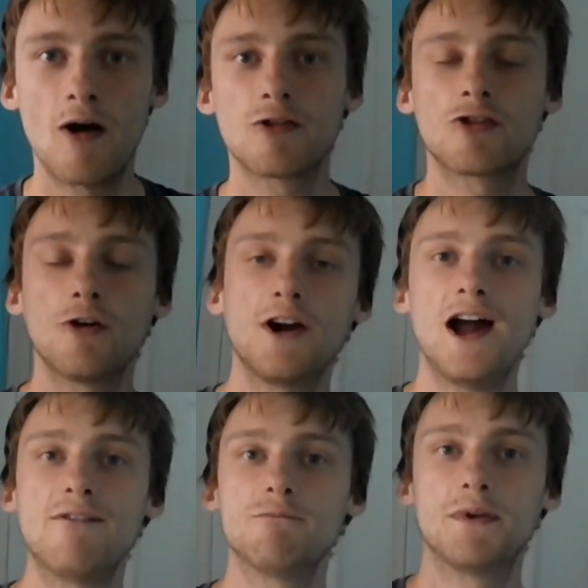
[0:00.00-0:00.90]
Sorry I
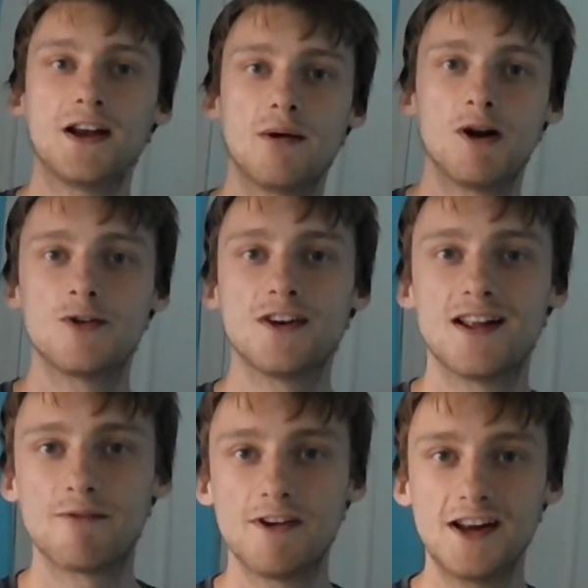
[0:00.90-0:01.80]
haven't been uploading a
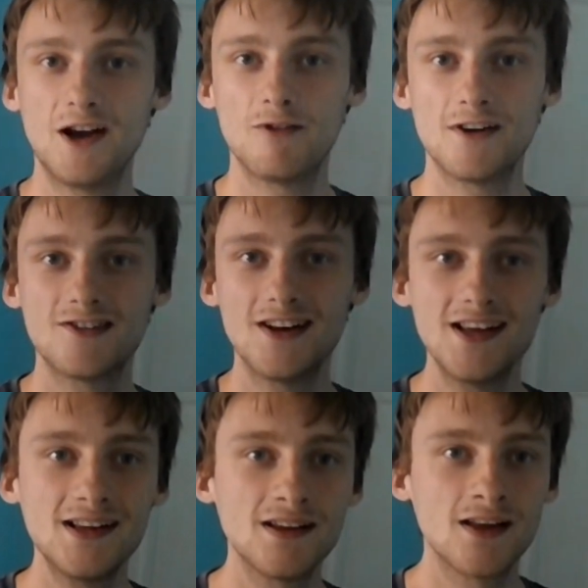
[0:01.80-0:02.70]
video
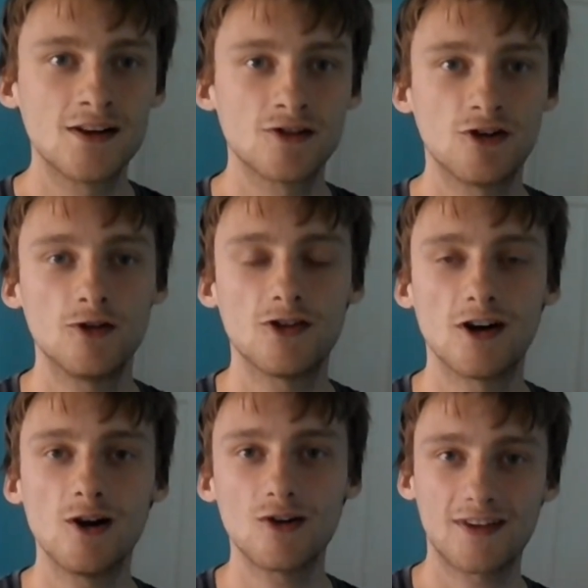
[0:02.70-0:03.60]
recently due to the
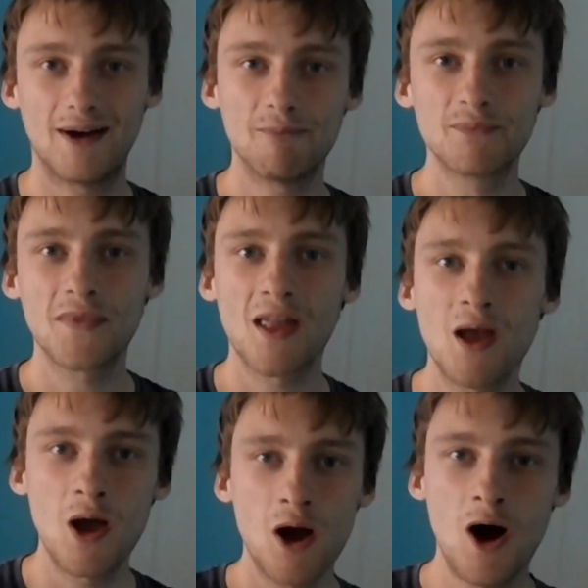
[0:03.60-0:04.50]
lockdown.
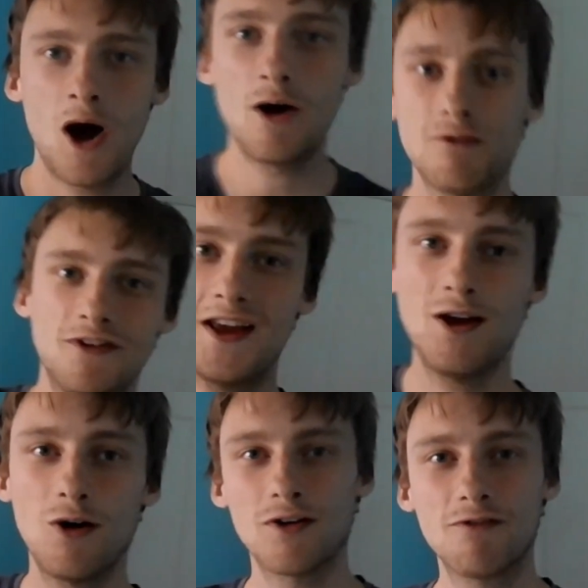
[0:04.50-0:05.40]
Hopefully
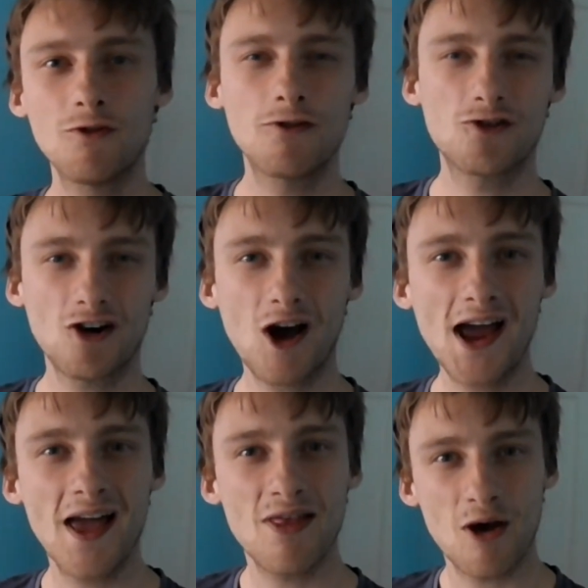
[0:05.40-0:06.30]
on the 4th of July
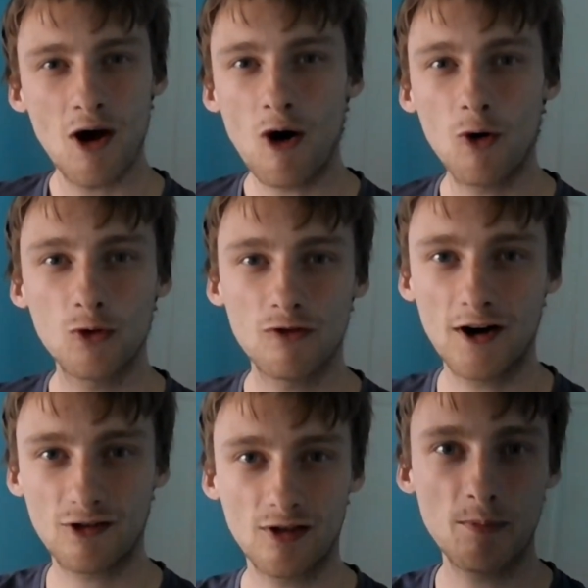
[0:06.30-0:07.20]
all the
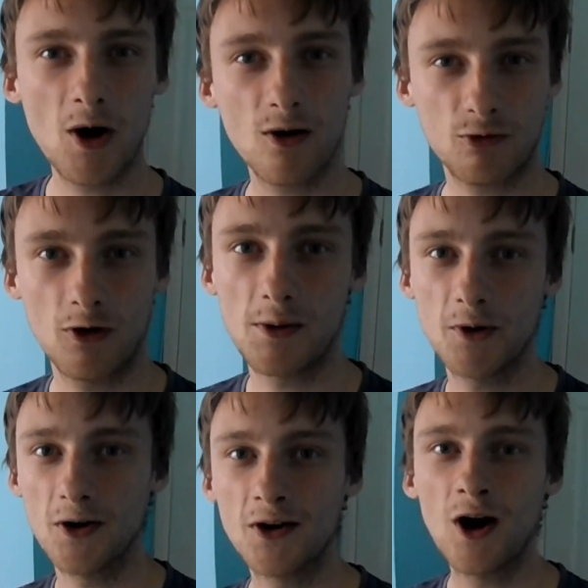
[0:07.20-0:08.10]
rest of the parks are
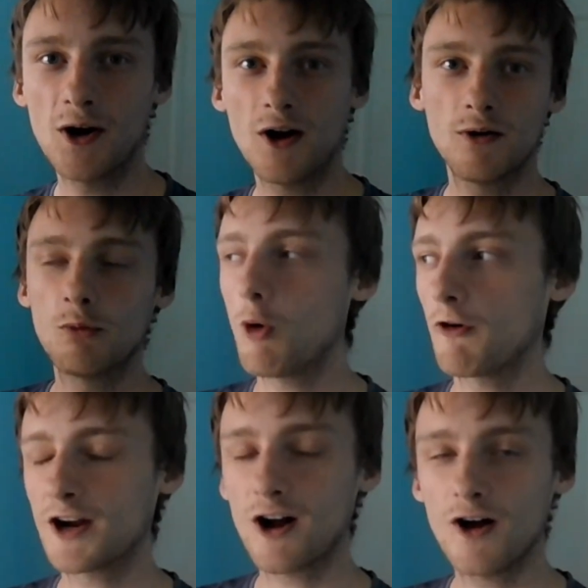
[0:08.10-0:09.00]
open. I know
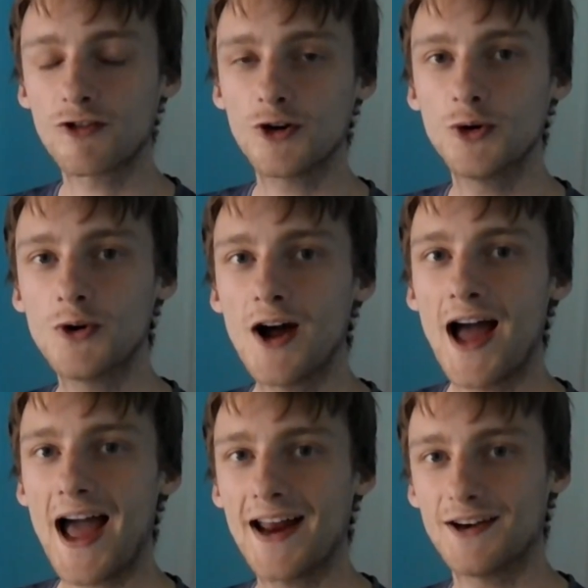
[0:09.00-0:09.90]
Warwick Castle
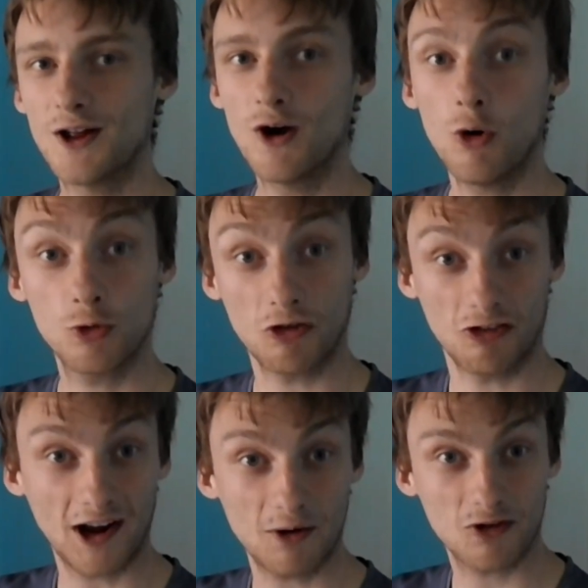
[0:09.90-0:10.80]
and Alton
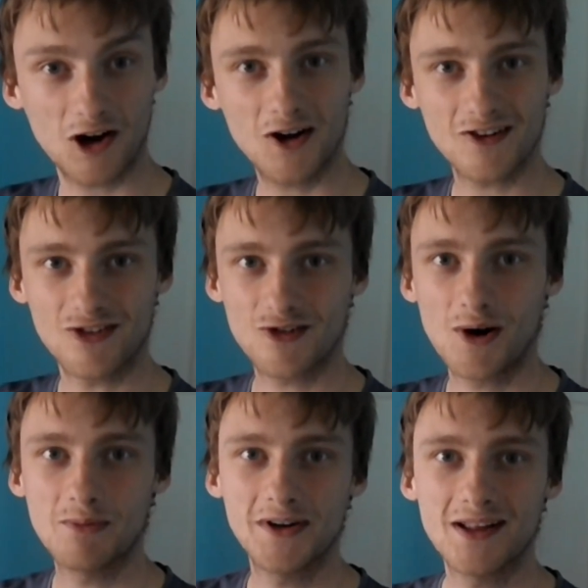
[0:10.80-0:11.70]
Towers Gardens are
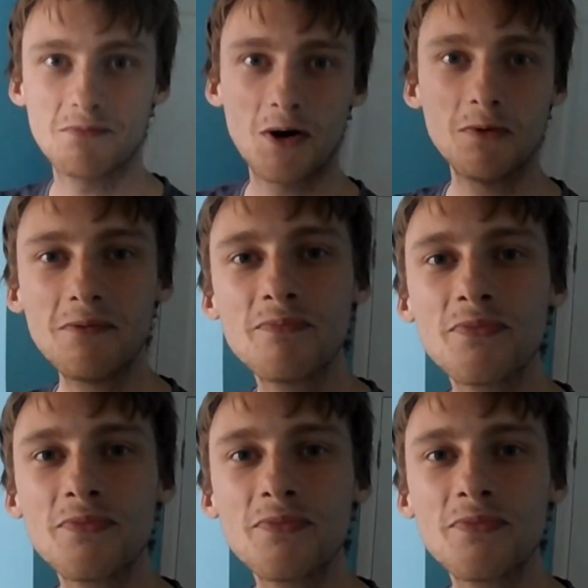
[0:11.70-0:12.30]
open at the moment.